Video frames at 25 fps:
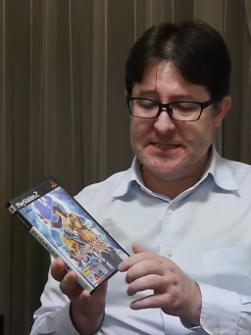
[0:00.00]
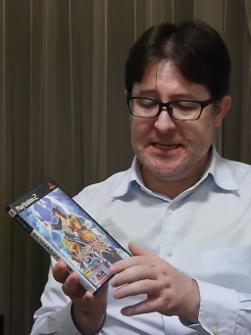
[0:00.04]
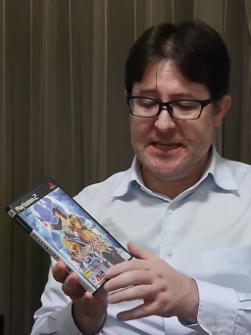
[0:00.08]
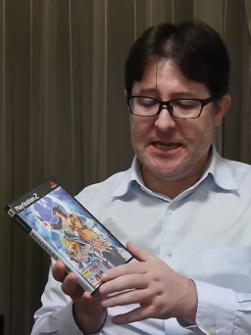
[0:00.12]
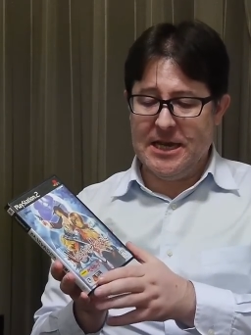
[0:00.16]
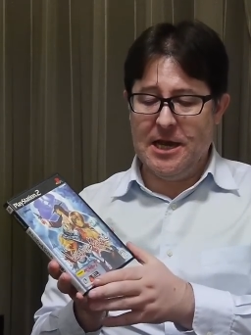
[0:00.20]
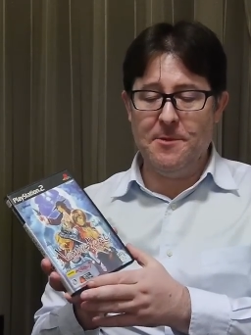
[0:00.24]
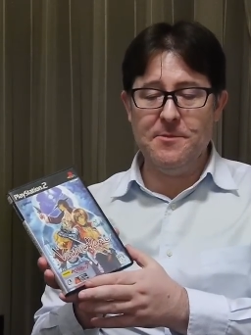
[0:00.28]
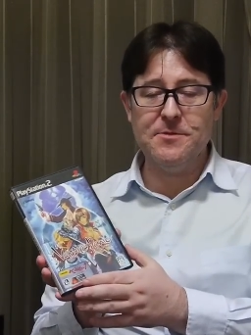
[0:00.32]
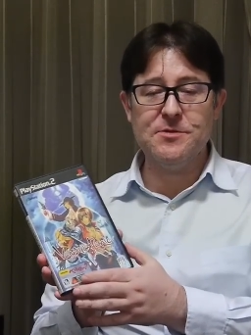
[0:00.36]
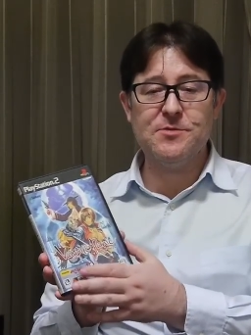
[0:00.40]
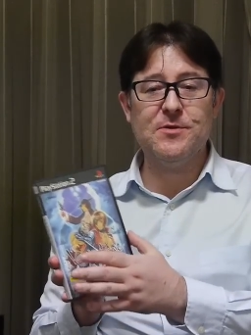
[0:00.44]
it
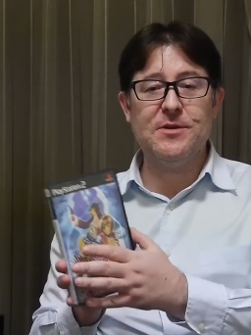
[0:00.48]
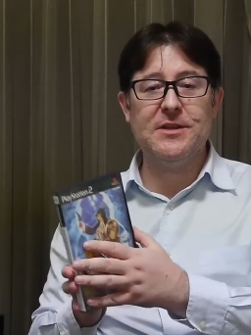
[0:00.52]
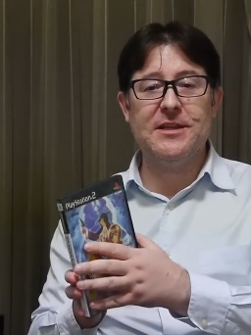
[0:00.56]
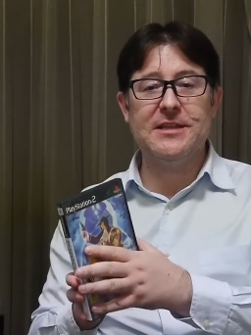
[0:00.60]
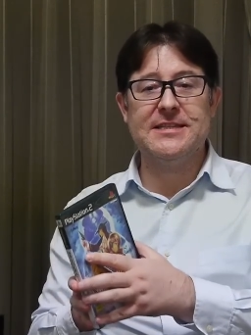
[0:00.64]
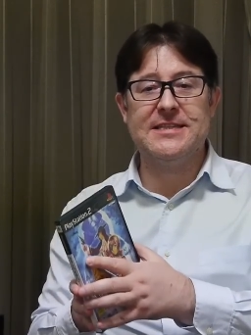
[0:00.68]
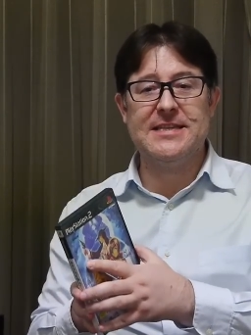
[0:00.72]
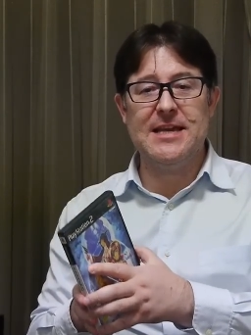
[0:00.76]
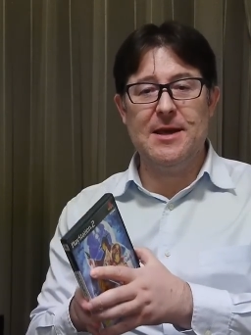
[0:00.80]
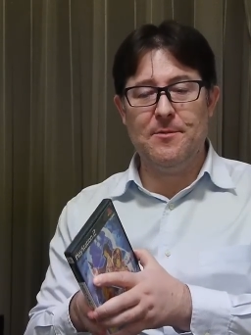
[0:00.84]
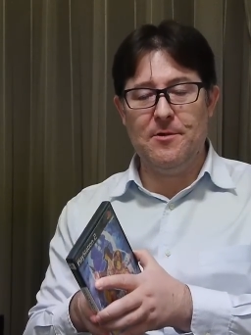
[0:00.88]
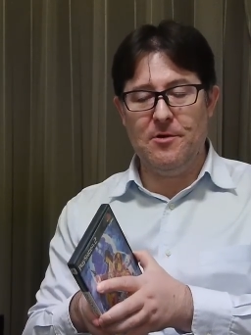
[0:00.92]
comes
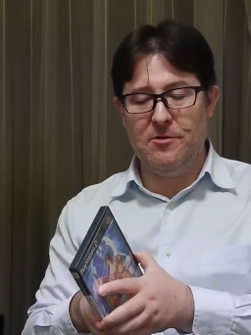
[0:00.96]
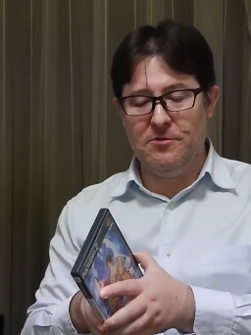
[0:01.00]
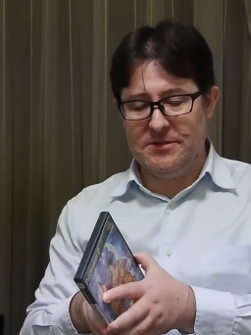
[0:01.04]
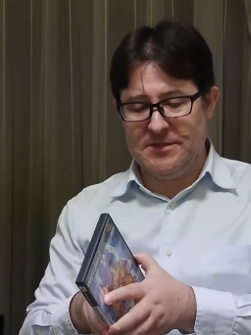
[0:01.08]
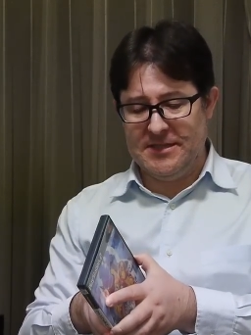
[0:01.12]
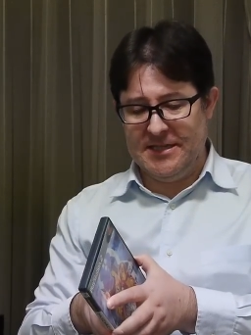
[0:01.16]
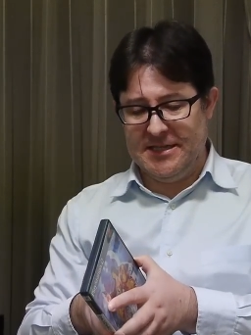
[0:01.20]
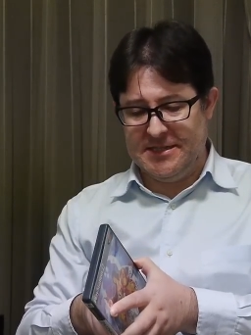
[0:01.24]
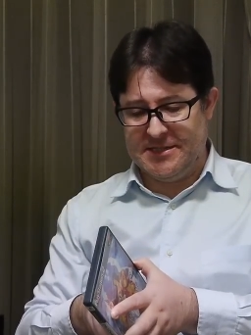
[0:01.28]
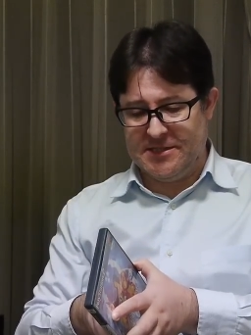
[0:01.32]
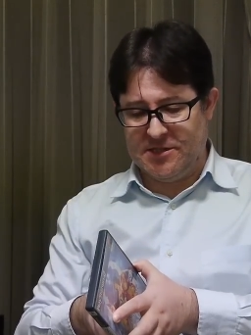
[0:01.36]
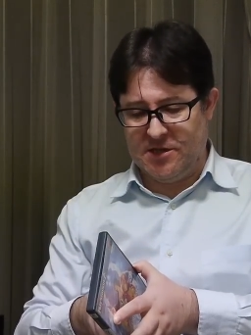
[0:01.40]
with a demo
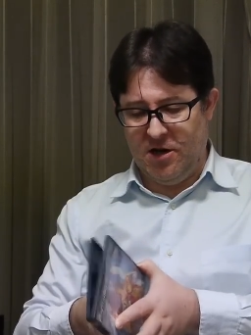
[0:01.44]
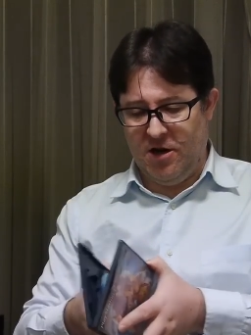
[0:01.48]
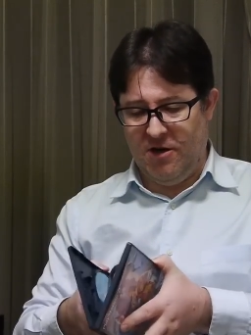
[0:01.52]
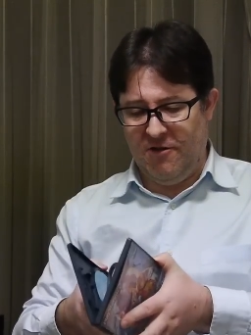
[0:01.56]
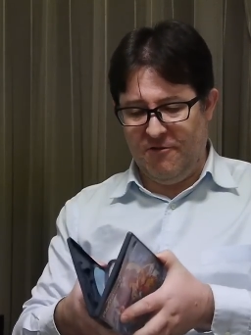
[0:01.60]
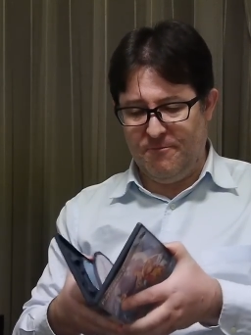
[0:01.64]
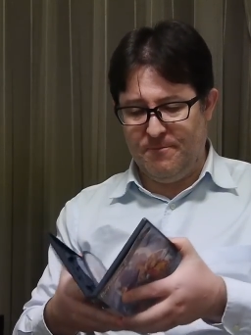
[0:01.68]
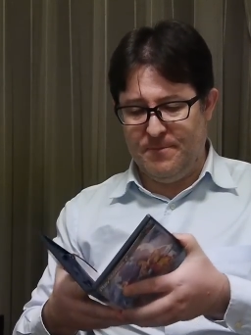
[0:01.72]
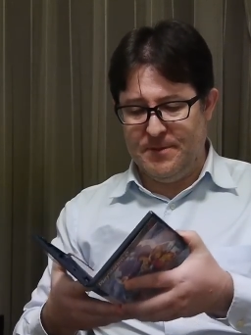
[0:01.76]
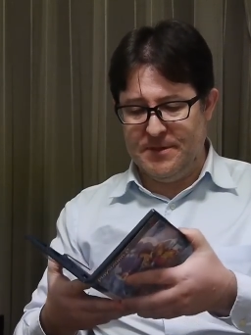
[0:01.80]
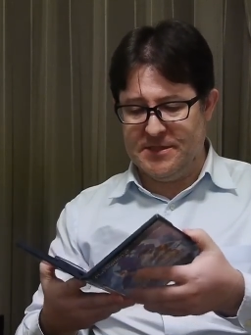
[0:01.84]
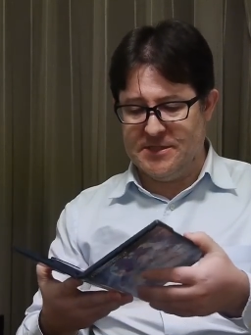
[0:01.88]
disc
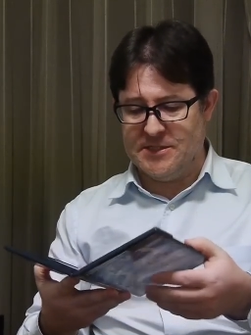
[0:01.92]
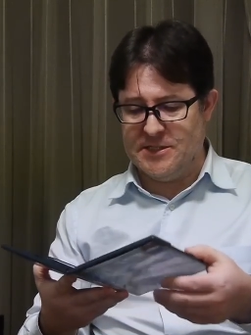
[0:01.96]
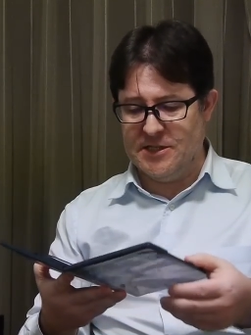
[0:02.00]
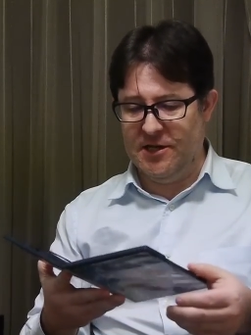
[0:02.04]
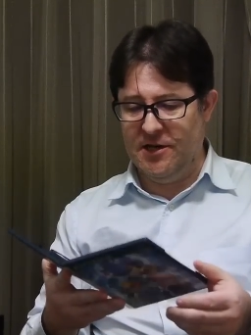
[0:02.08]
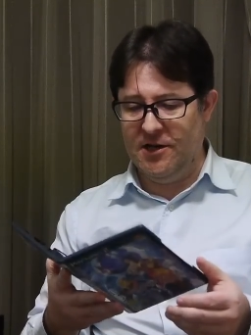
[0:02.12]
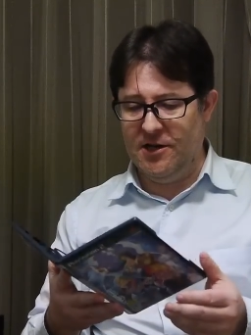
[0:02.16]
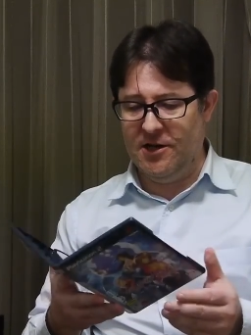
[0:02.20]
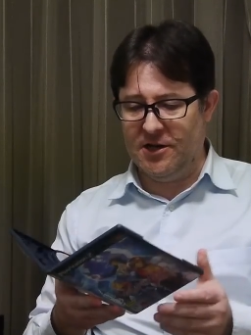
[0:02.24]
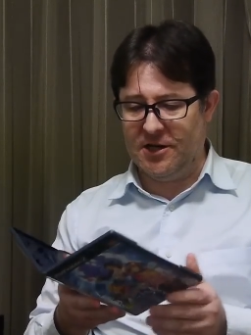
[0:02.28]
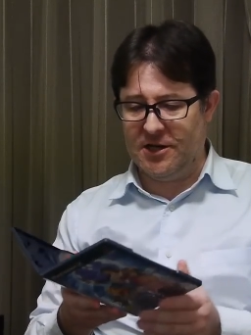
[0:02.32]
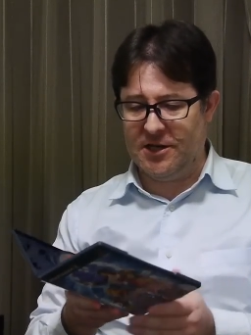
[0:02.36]
of
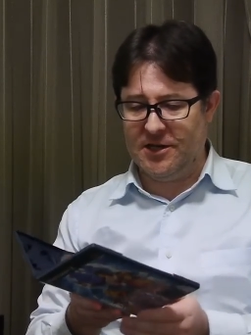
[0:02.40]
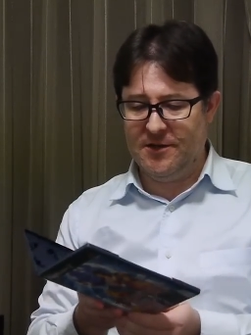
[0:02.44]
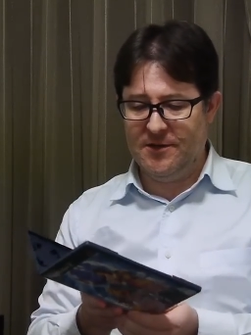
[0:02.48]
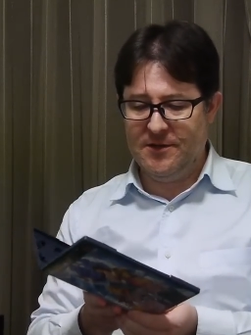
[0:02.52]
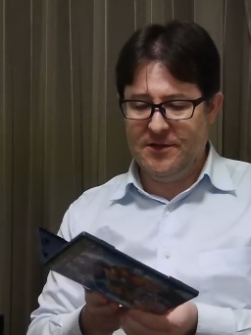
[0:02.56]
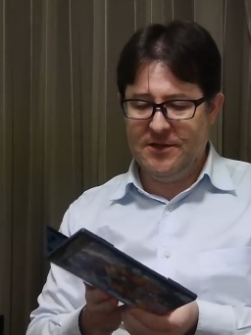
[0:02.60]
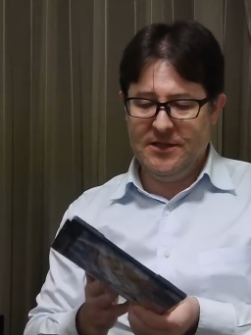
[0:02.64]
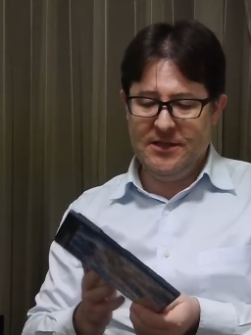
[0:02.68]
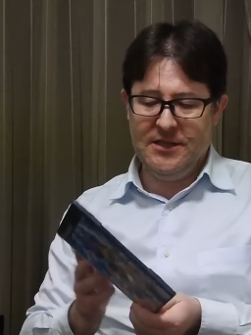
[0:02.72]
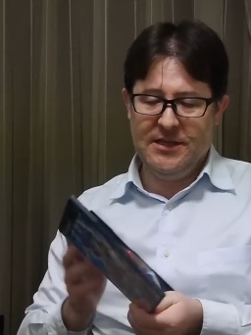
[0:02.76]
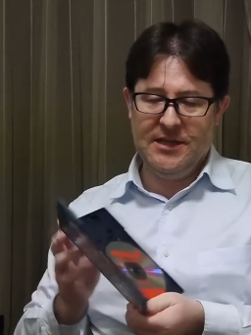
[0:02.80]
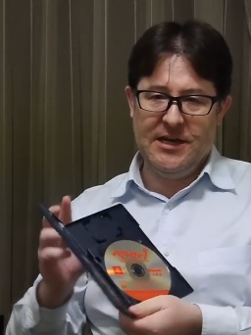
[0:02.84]
Berserk,
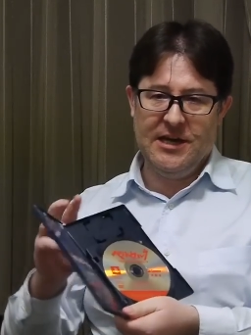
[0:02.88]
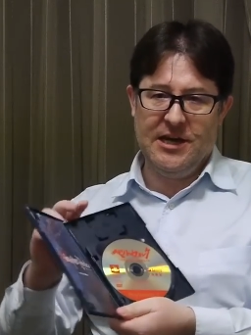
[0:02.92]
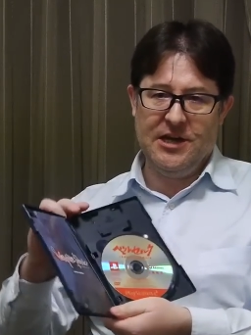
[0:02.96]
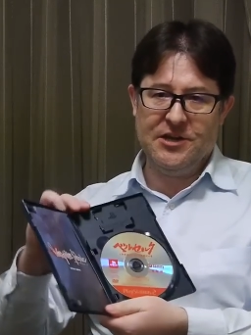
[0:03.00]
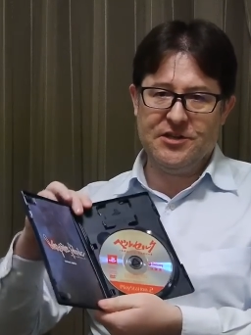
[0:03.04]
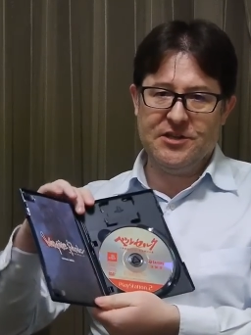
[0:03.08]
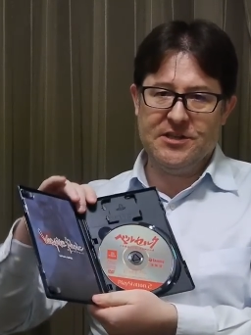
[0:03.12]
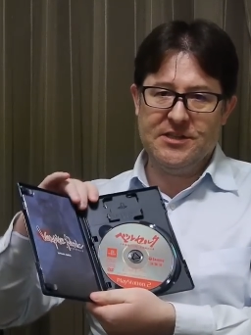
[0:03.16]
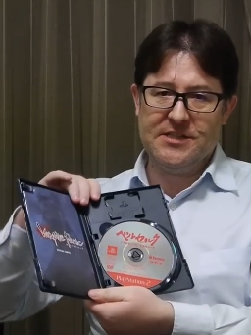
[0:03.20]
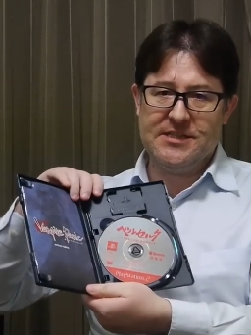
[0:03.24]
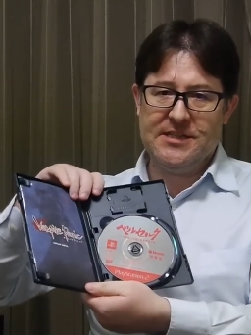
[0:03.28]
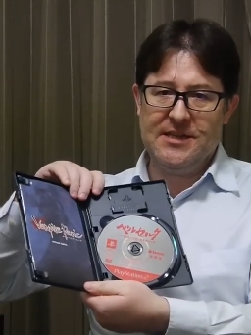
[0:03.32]

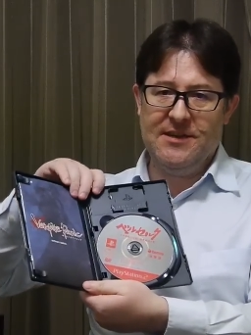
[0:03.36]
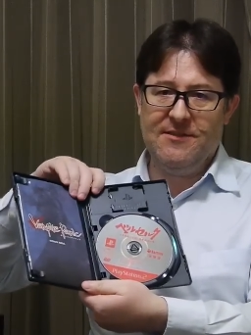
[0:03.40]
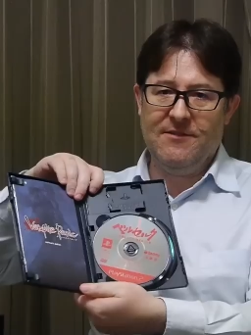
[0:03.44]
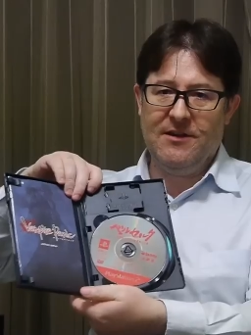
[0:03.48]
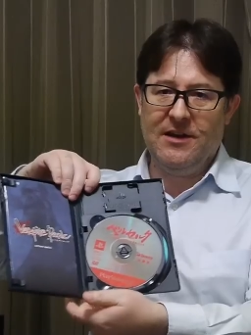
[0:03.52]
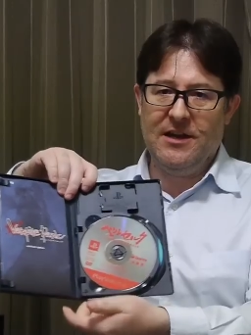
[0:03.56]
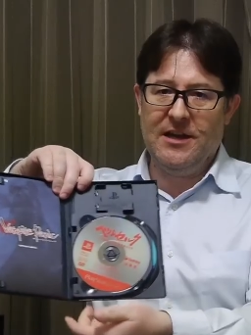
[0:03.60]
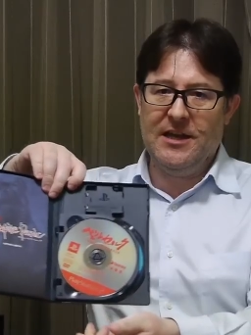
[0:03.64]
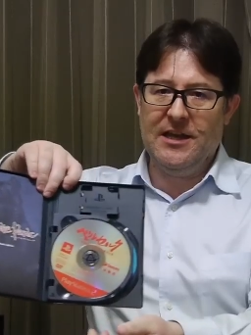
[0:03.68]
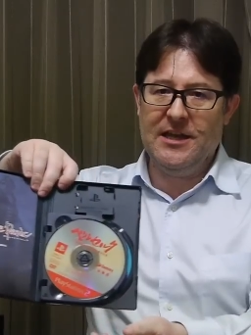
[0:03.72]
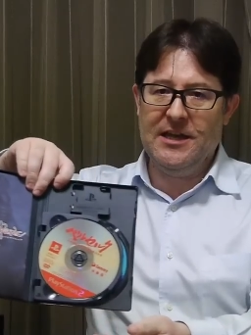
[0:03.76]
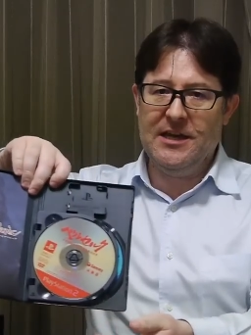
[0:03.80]
as you can see
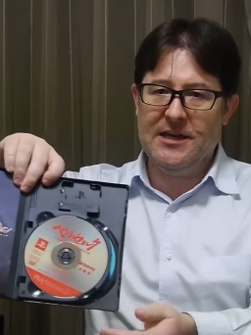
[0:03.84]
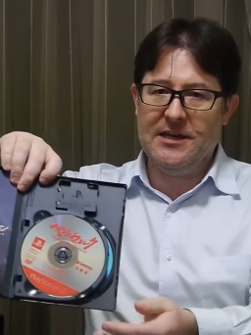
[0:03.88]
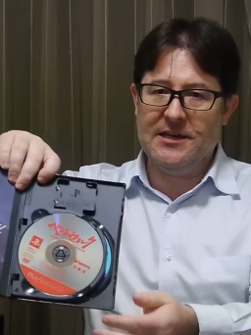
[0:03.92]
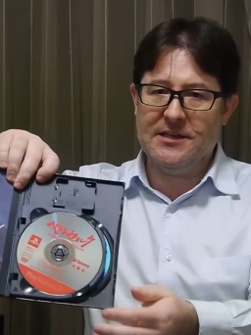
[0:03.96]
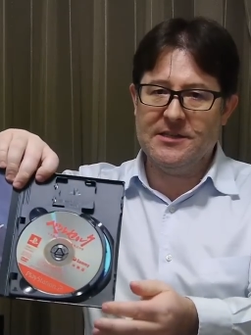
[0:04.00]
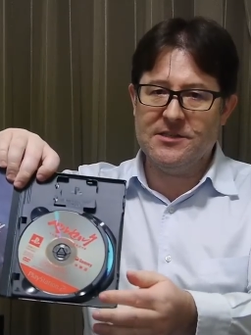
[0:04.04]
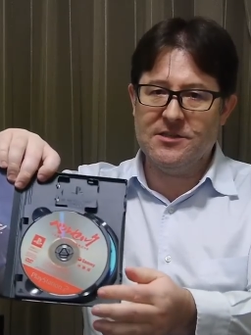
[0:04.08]
right here.